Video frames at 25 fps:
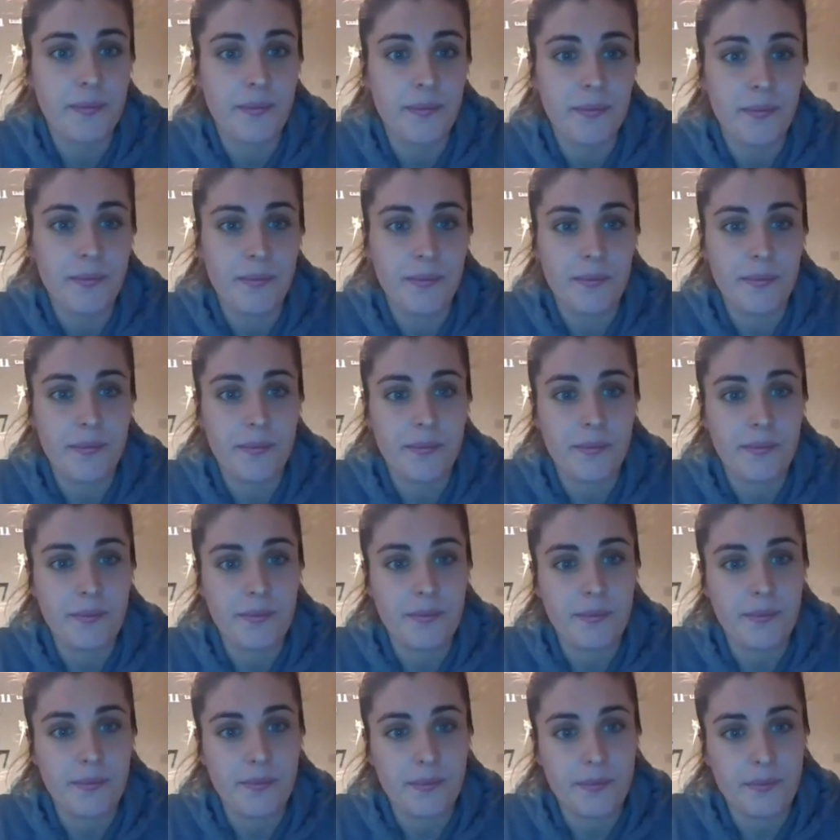
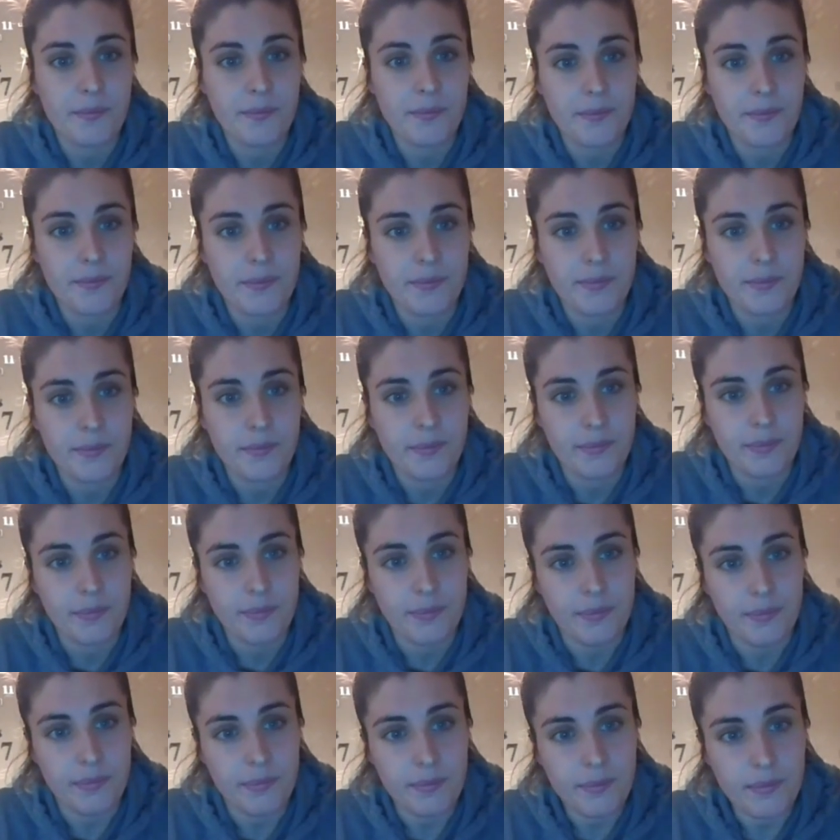
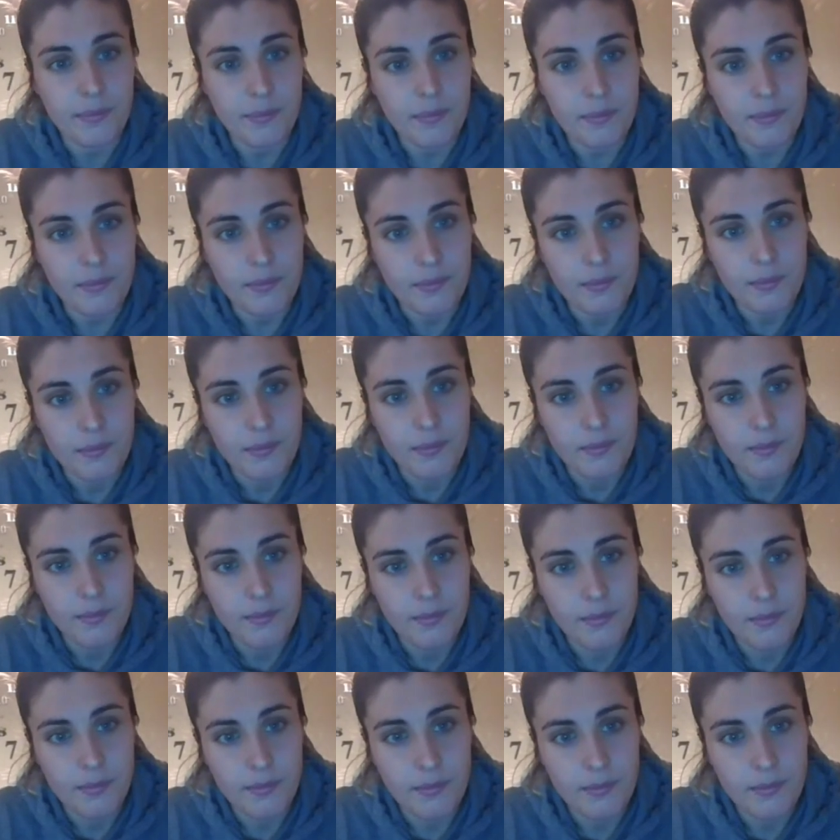
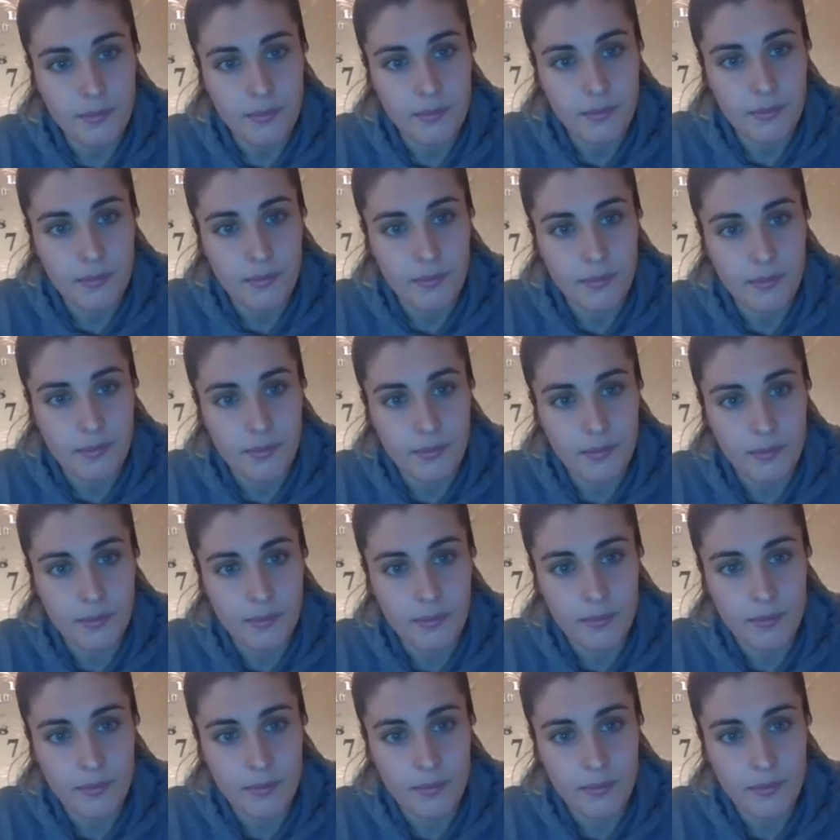No words are spoken by the person on screen.